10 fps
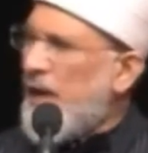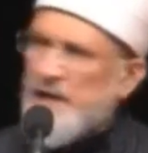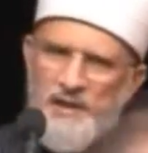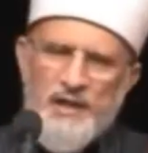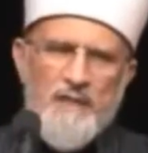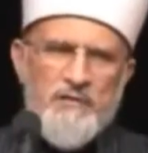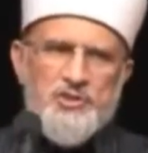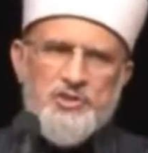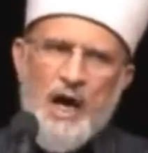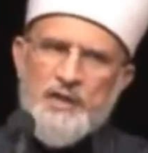And he never
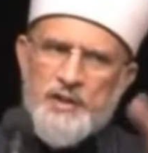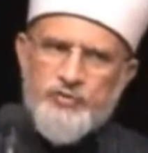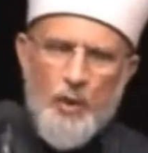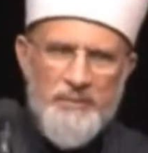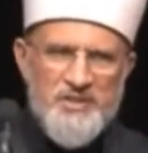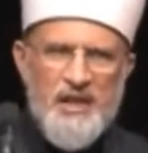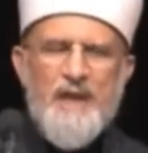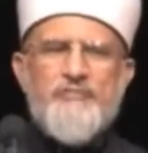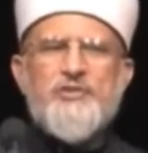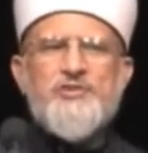started from his
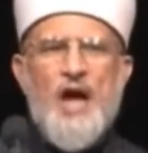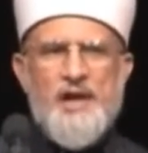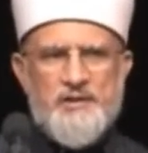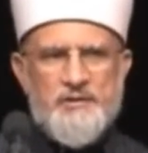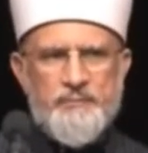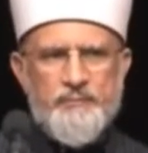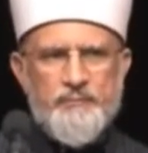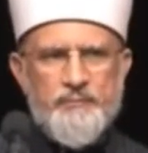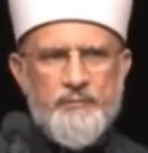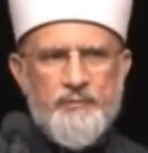left side.
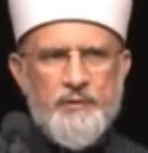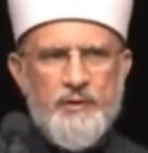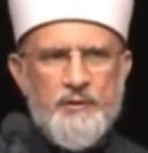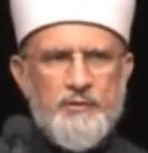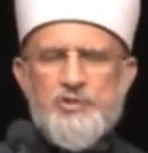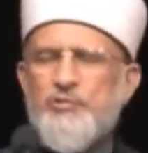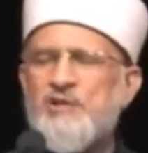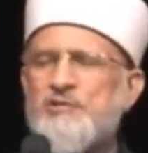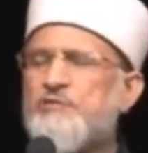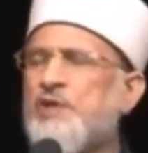This
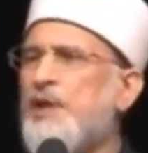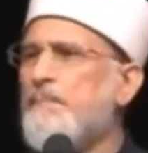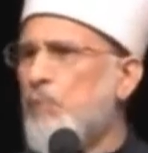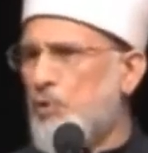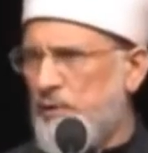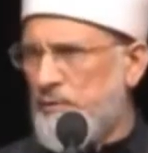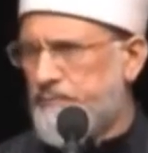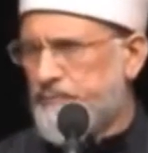was the tayammun.